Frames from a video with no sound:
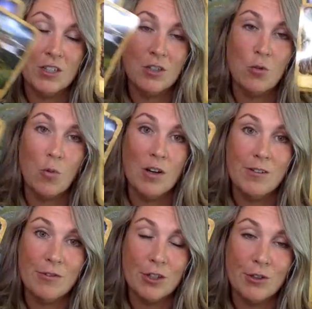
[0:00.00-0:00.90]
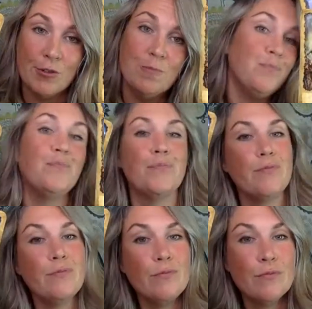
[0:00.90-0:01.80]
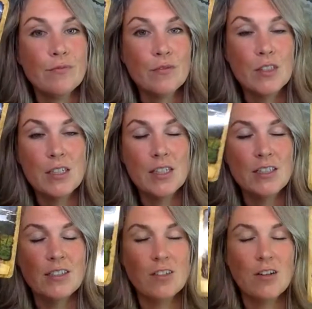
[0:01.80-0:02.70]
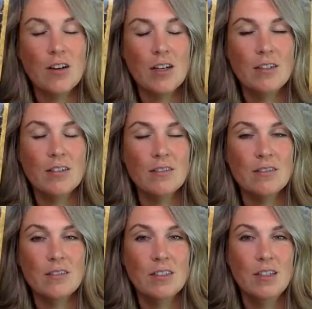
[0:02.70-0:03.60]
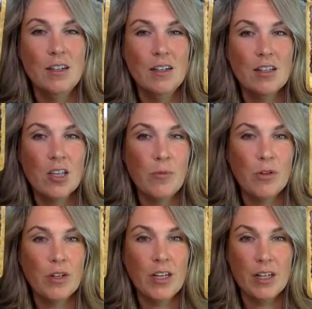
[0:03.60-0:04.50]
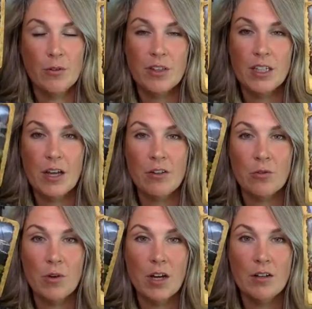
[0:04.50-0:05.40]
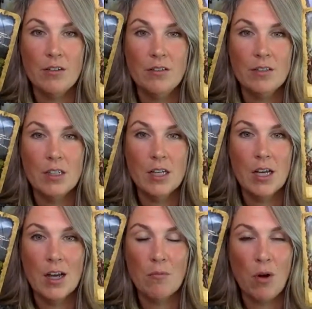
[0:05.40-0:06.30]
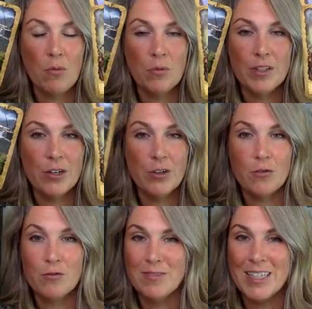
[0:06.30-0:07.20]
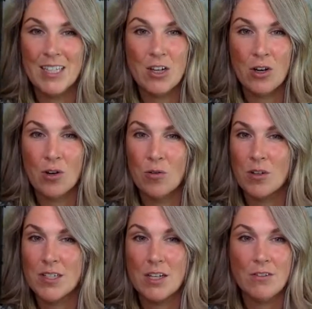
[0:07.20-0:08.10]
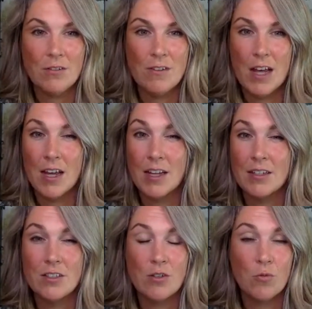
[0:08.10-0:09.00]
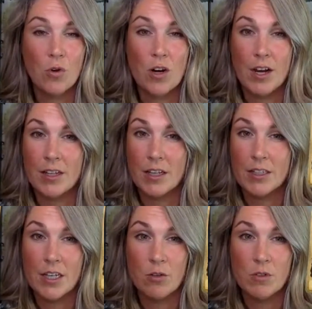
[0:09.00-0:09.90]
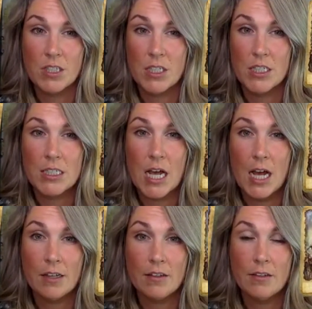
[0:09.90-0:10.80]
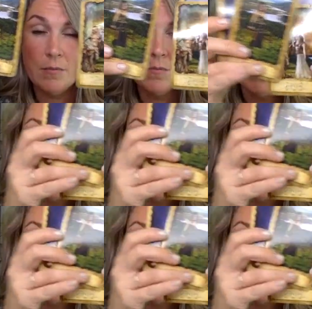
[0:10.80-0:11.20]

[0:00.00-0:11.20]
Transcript: So one of you is not communicating with the other one, and probably out of ego or self-defense or worrying that the other one's going to attack them.